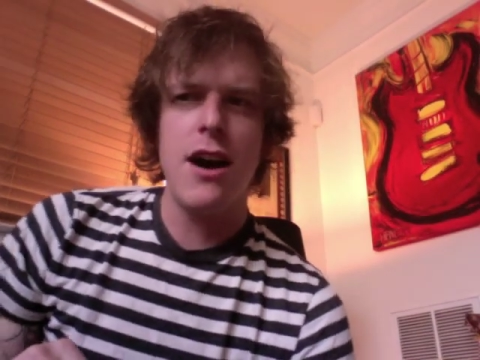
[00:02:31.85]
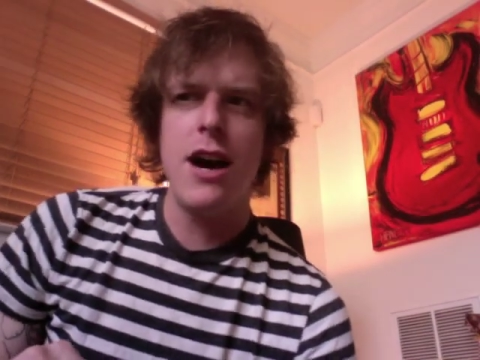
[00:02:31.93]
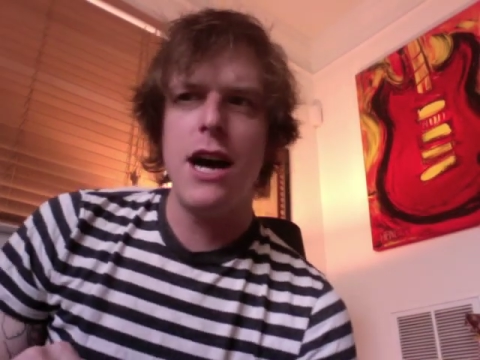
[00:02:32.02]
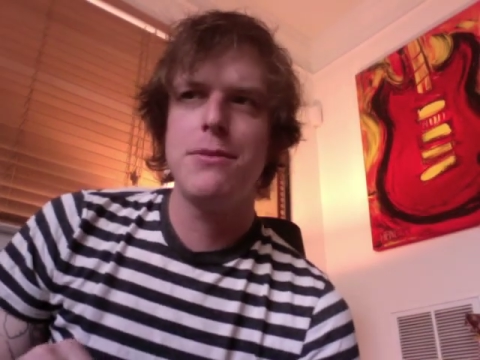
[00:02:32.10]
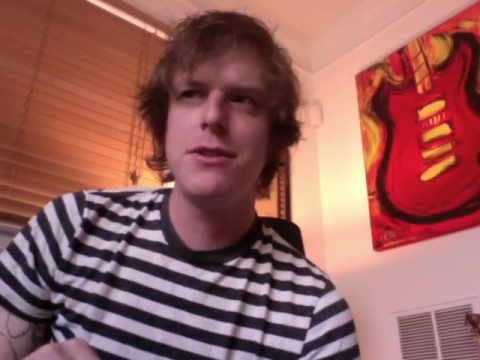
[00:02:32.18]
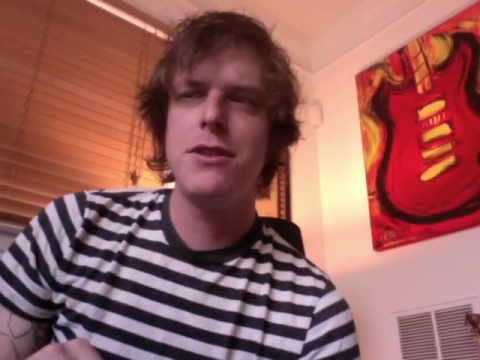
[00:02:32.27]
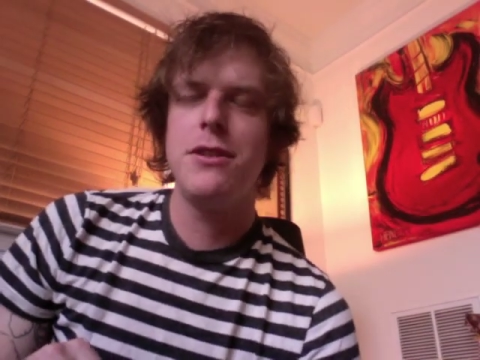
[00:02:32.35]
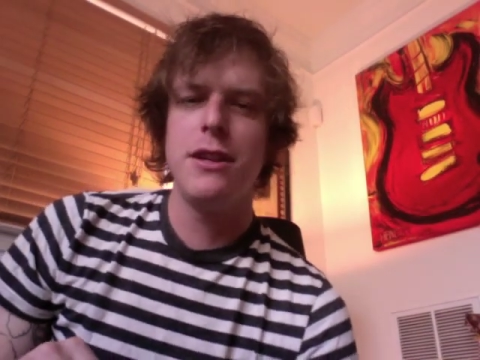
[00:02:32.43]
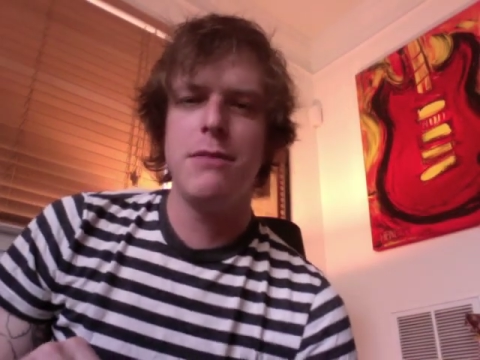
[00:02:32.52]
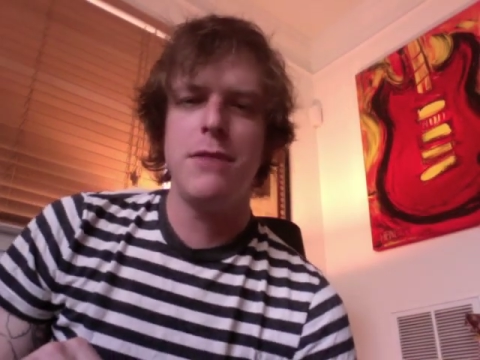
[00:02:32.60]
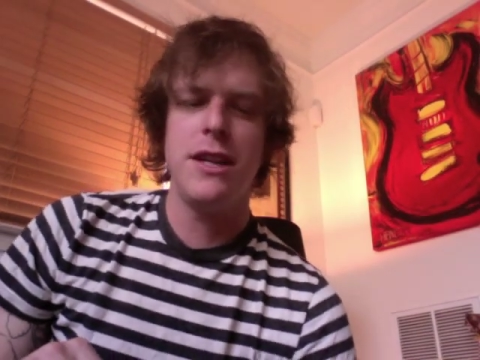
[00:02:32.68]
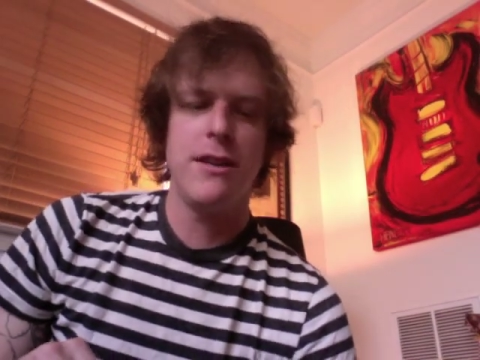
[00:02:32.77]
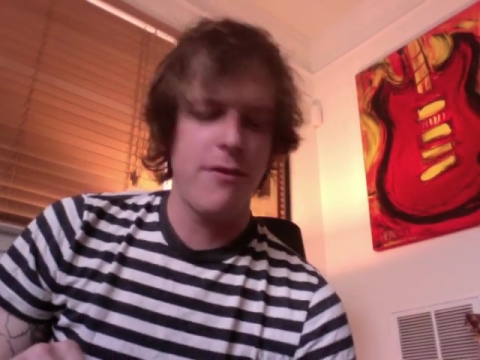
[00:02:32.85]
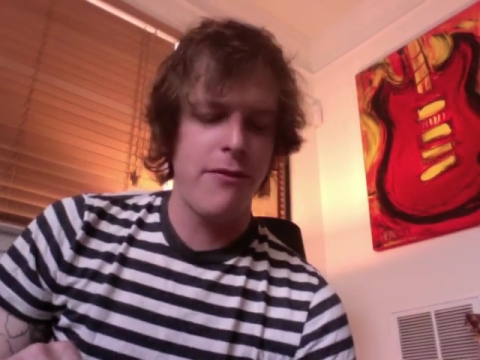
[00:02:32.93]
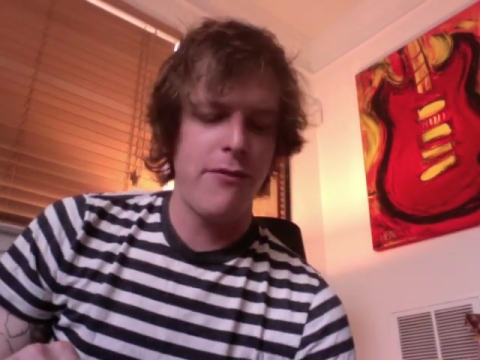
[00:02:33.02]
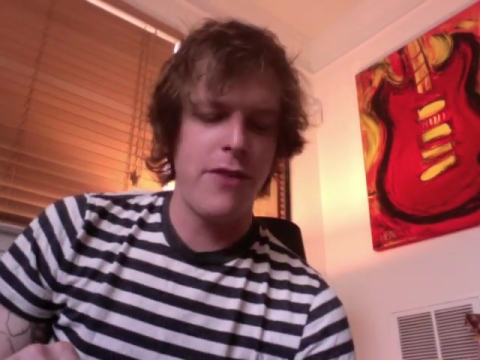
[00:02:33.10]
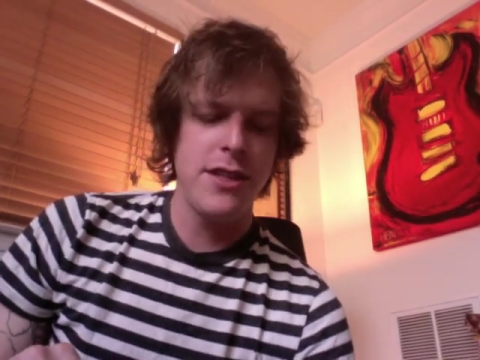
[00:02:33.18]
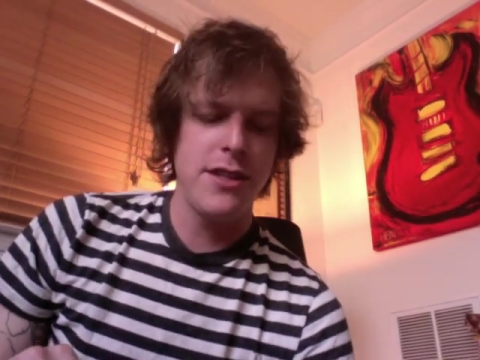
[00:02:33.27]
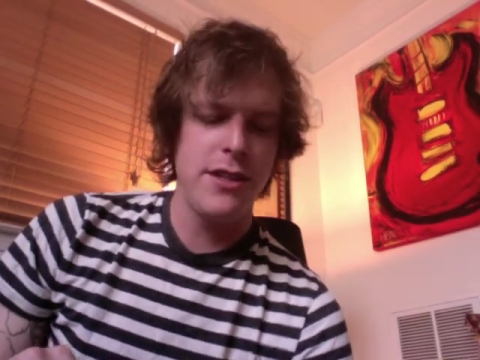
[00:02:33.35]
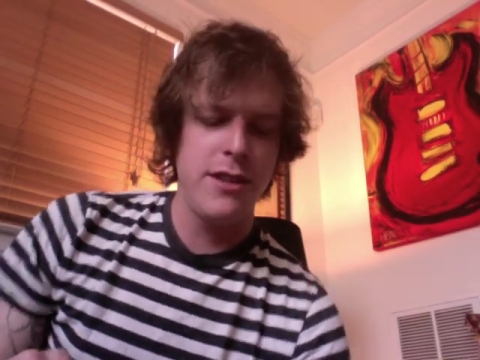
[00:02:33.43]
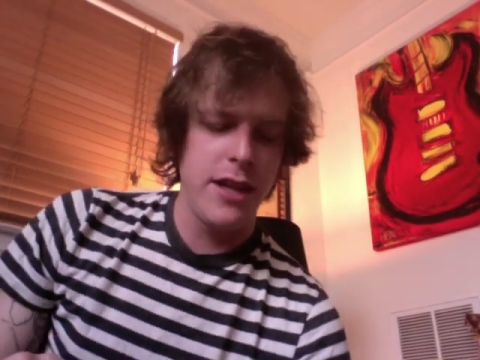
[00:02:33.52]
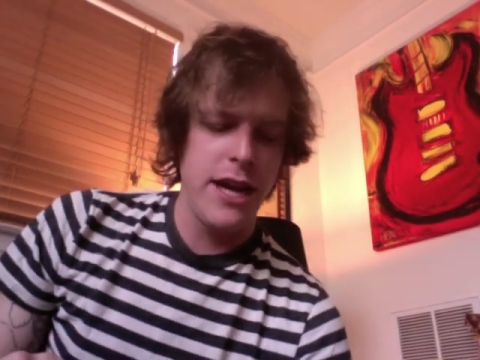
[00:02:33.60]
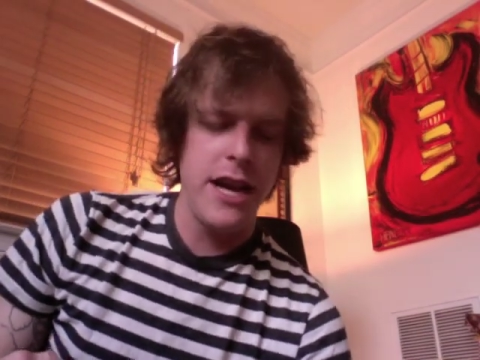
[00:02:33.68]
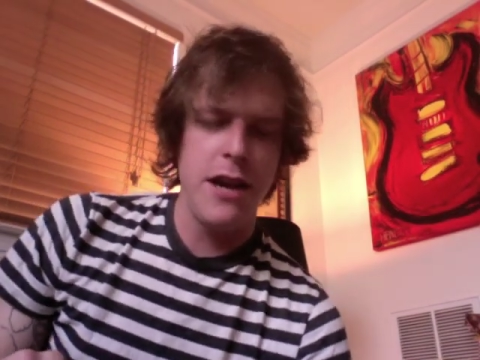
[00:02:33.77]
I mean, fuzz and delay are
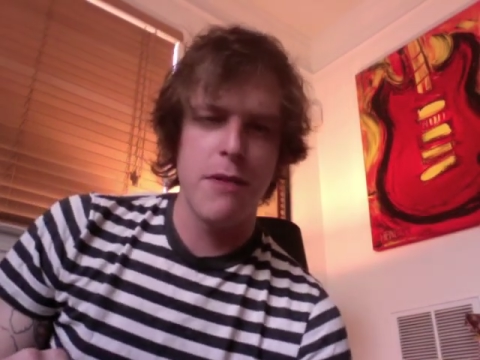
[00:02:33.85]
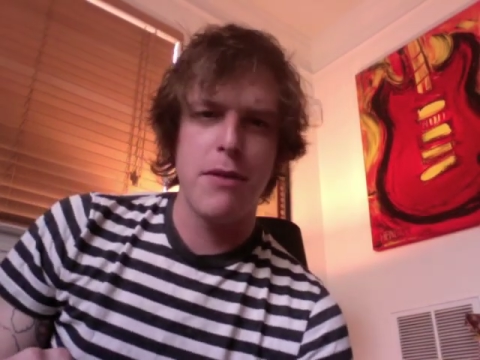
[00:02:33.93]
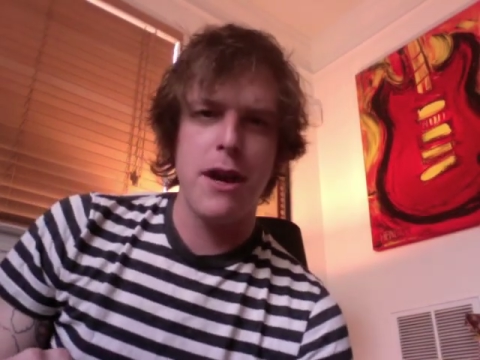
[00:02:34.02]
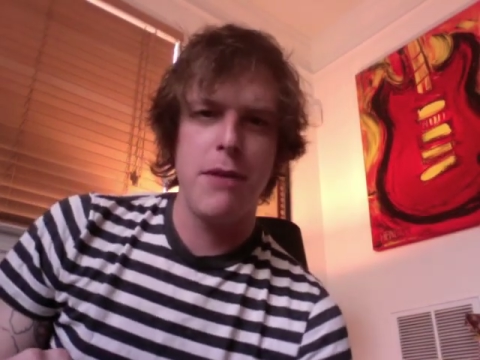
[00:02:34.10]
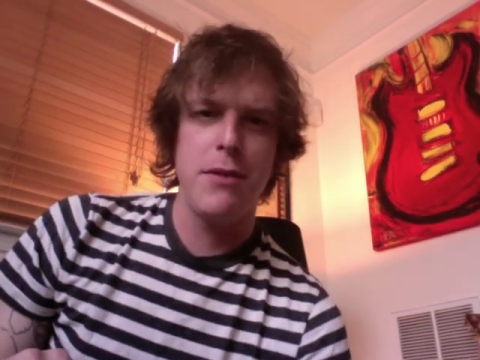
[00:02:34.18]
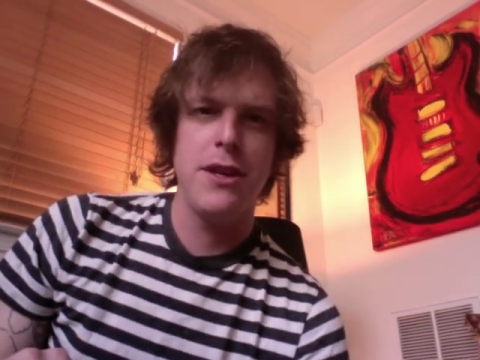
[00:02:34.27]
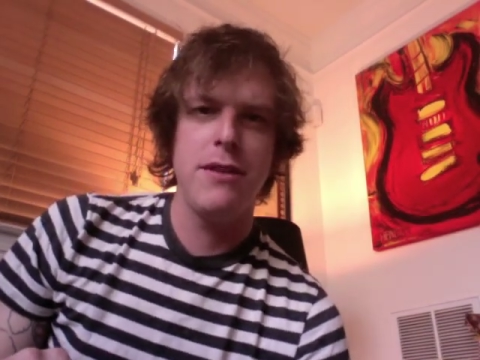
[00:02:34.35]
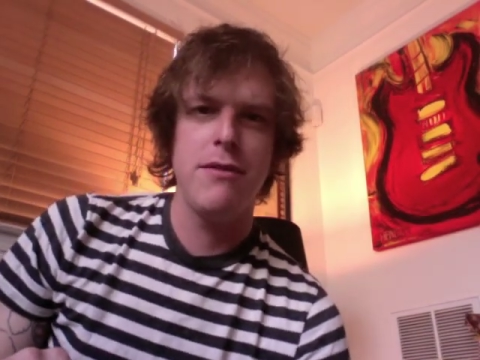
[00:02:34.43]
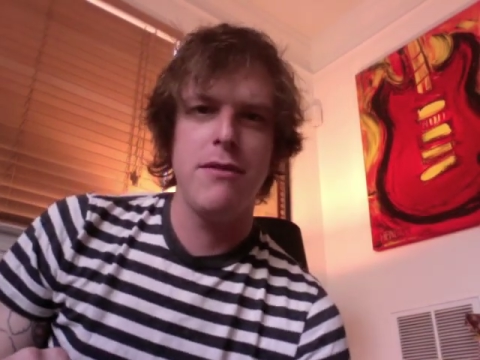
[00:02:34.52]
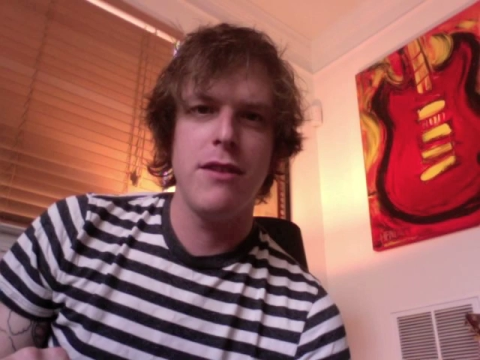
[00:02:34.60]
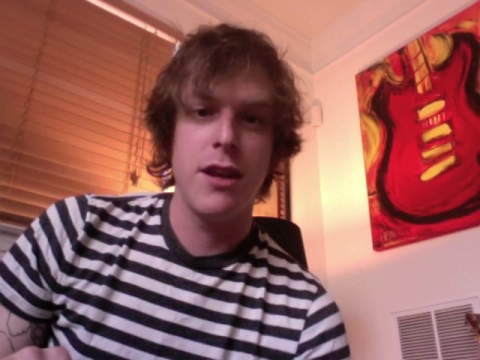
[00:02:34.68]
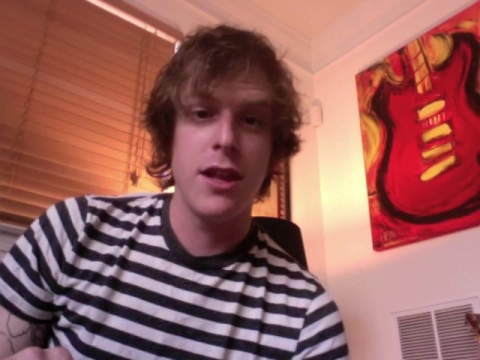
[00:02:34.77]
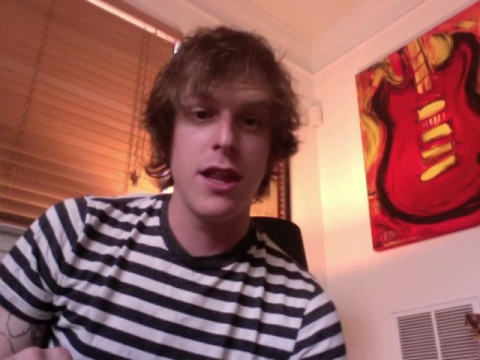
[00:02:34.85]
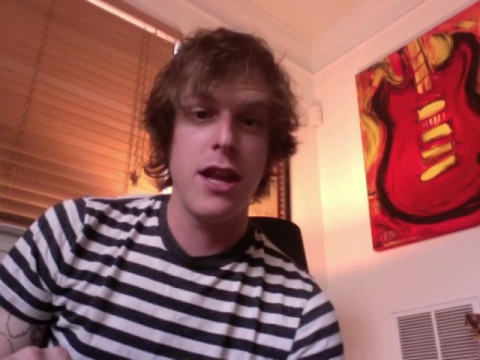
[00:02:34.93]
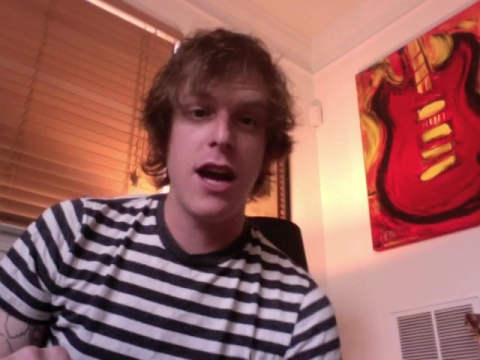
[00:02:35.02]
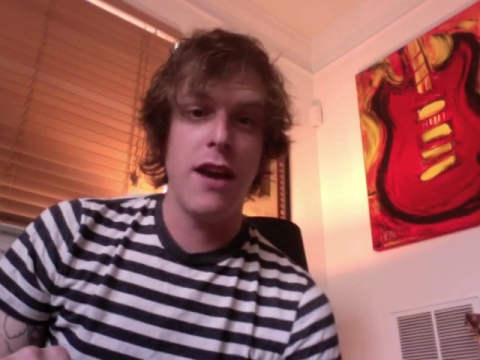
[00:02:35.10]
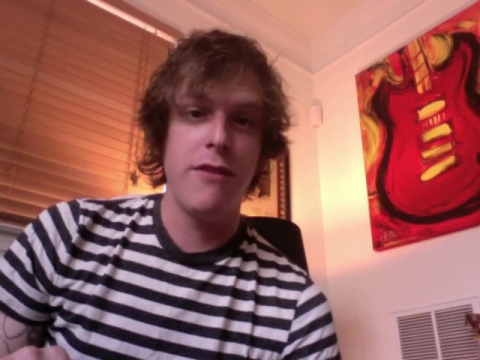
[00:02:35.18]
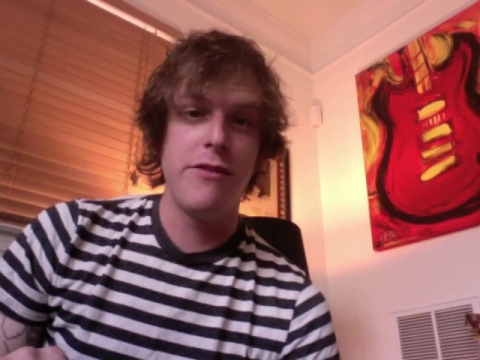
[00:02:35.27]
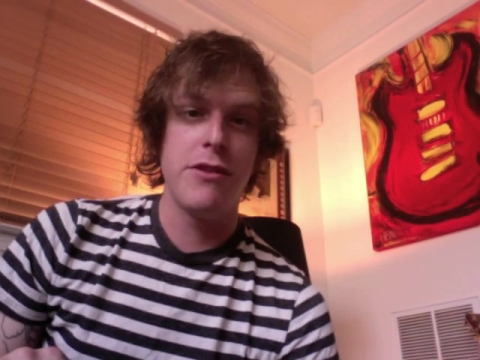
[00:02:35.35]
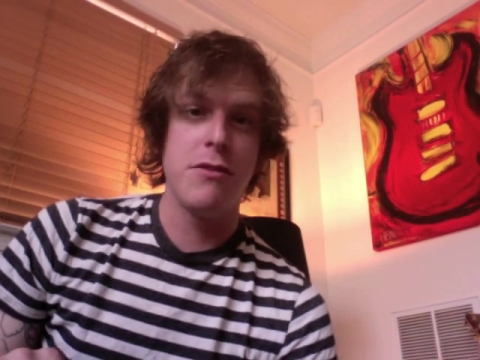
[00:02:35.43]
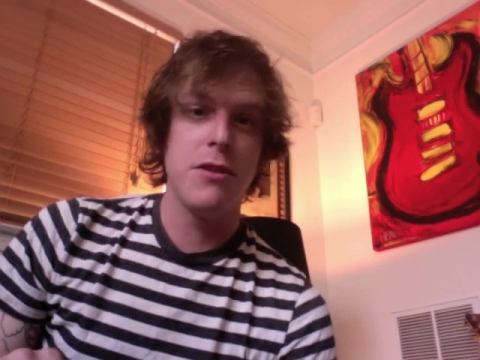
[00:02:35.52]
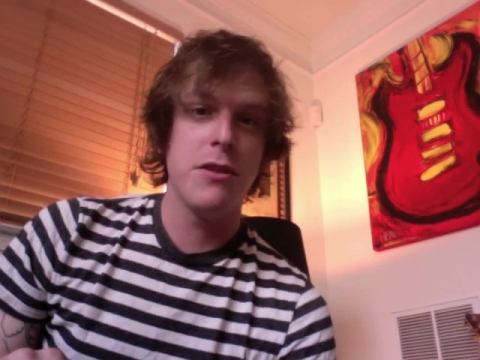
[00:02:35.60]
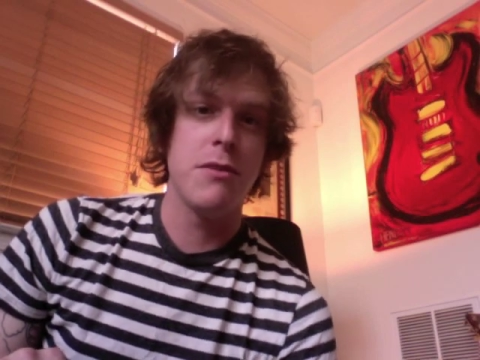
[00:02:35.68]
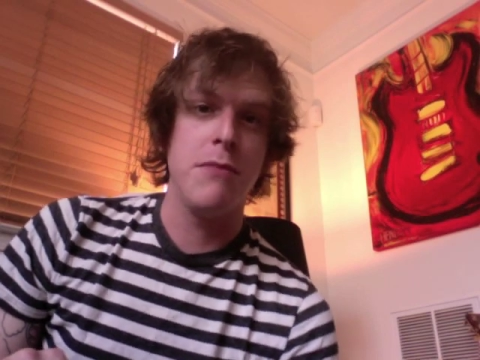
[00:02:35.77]
probably a lot of your main
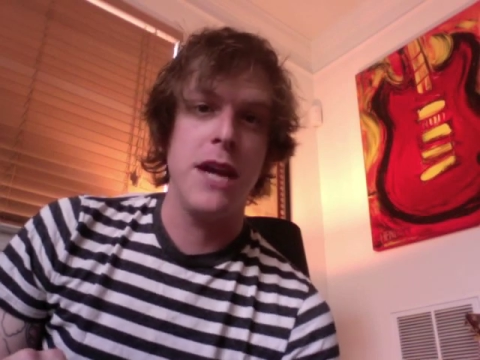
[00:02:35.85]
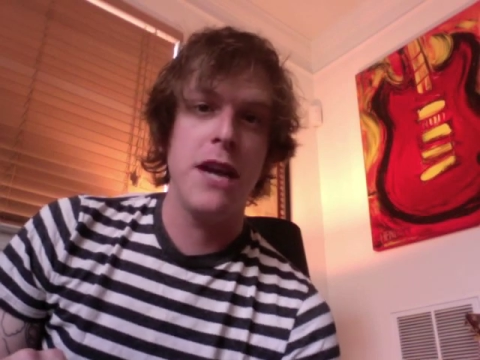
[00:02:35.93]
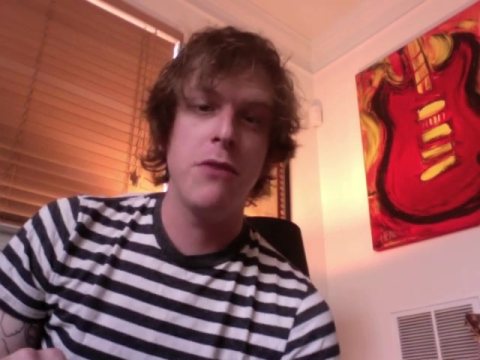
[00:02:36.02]
ones for that.